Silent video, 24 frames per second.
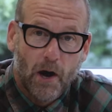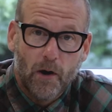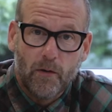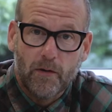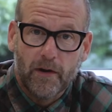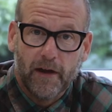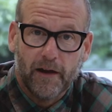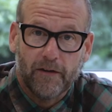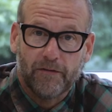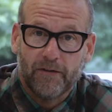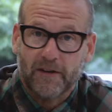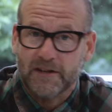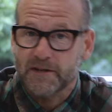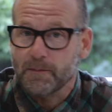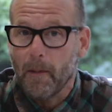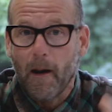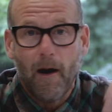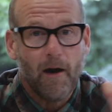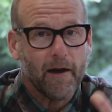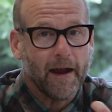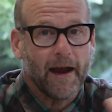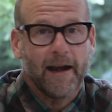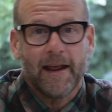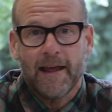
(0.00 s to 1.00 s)
So if I
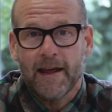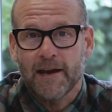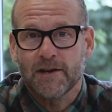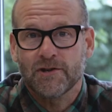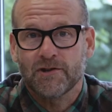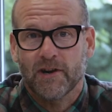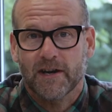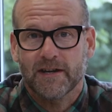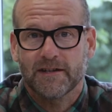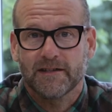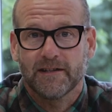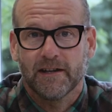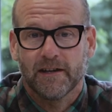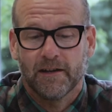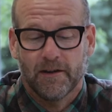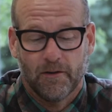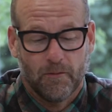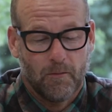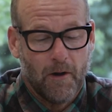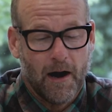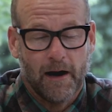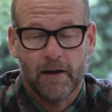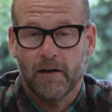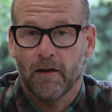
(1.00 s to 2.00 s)
spark any interest in
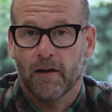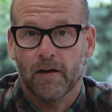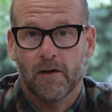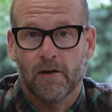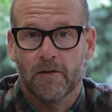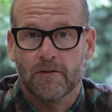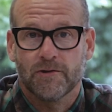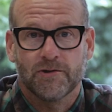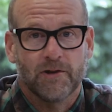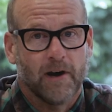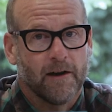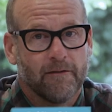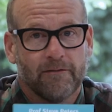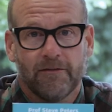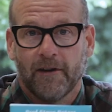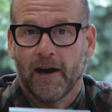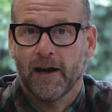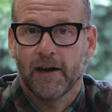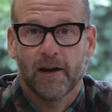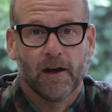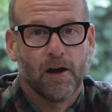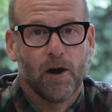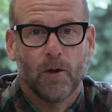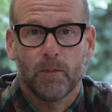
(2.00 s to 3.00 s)
you, why not go and try and
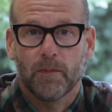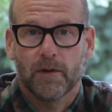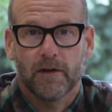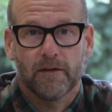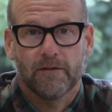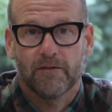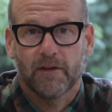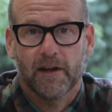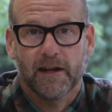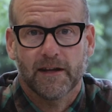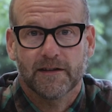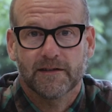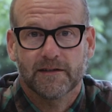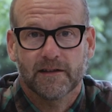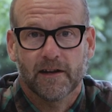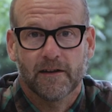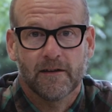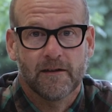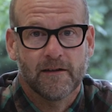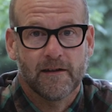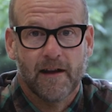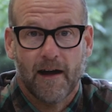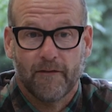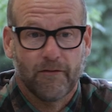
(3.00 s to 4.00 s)
find a copy of this
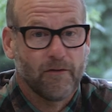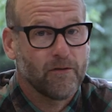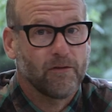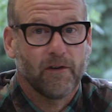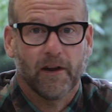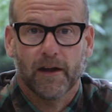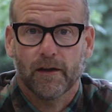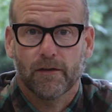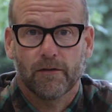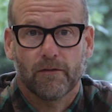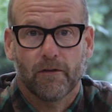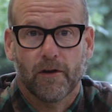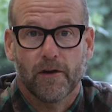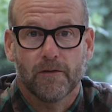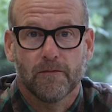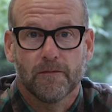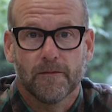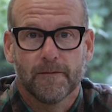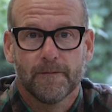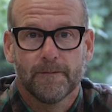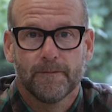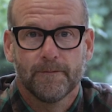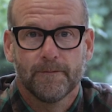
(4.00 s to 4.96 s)
and have a flick through?